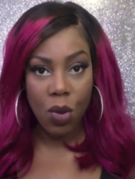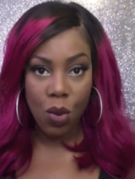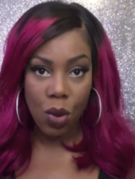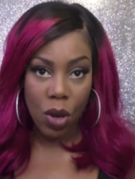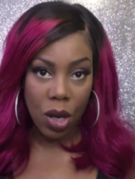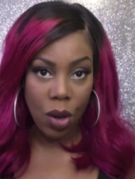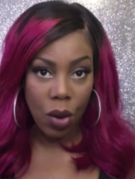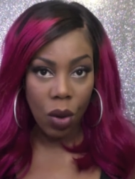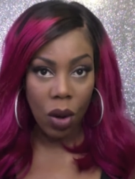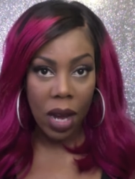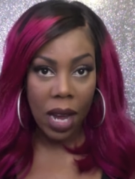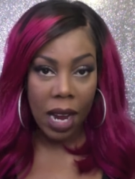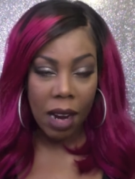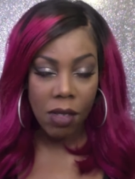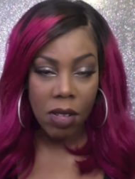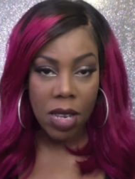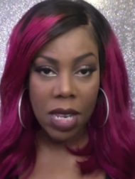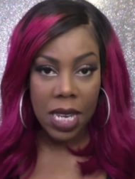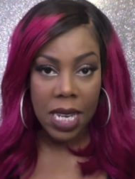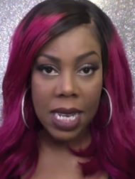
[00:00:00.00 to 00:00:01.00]
between your hair
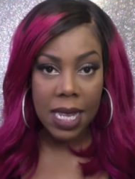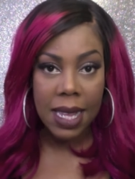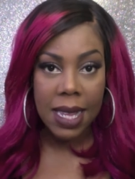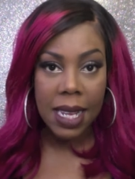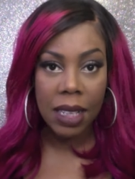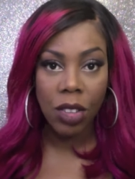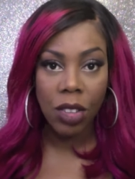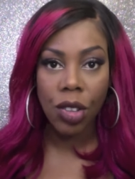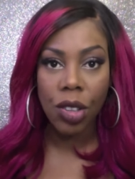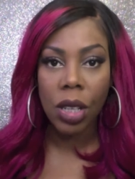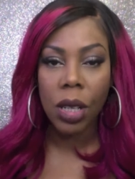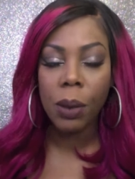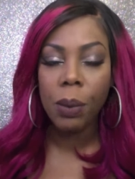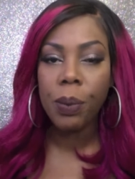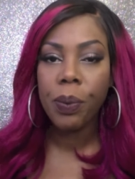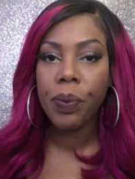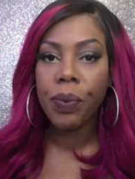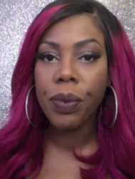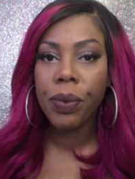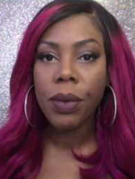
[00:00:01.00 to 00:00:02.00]
and the extension.
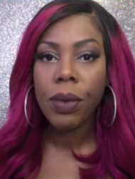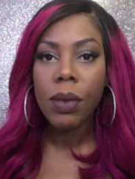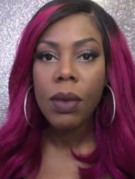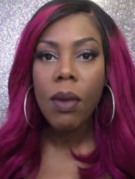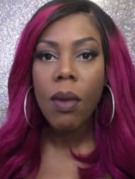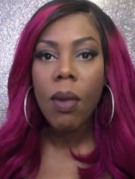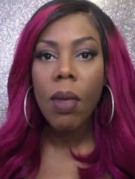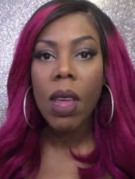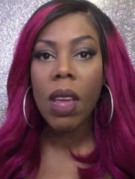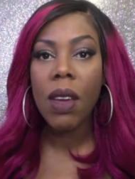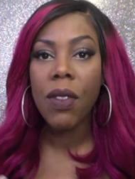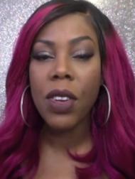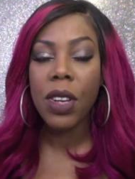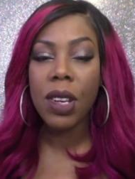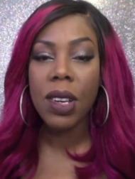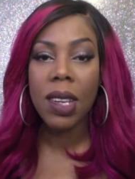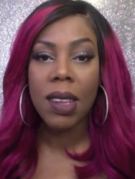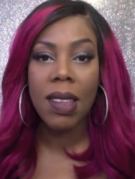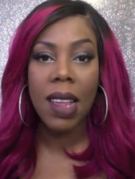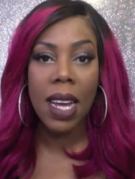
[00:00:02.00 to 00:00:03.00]
If you
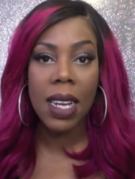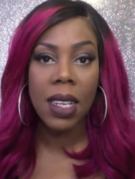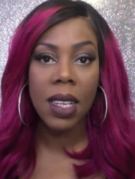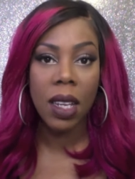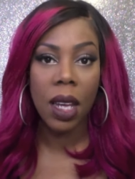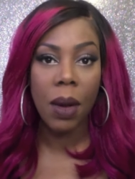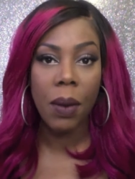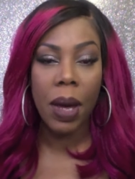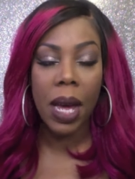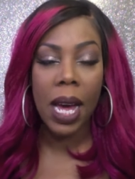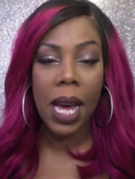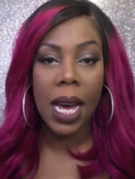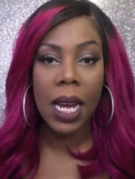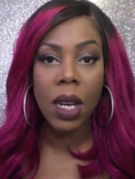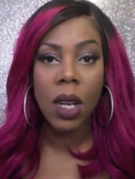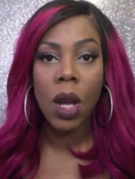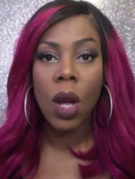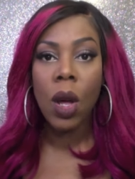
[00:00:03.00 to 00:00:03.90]
do decide to go ahead,